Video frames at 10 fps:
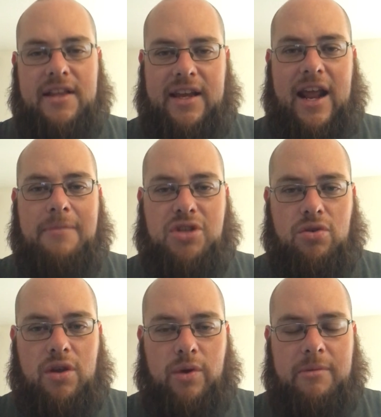He can
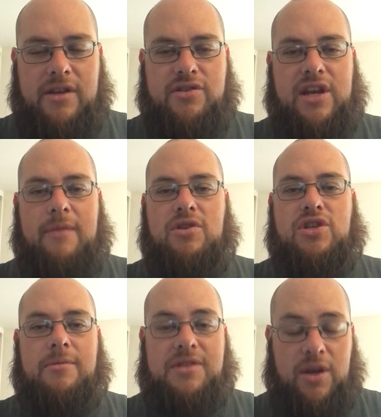absolutely win major
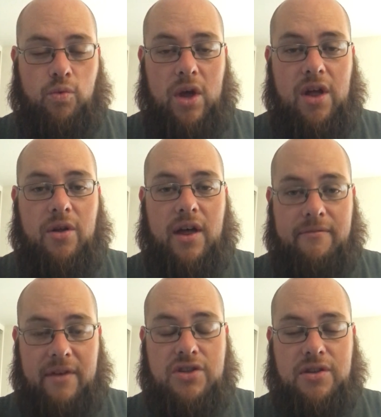championships. He will
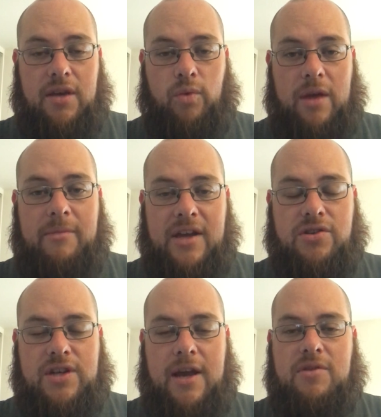eventually win
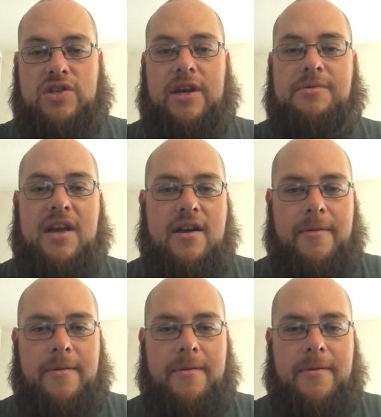major championships.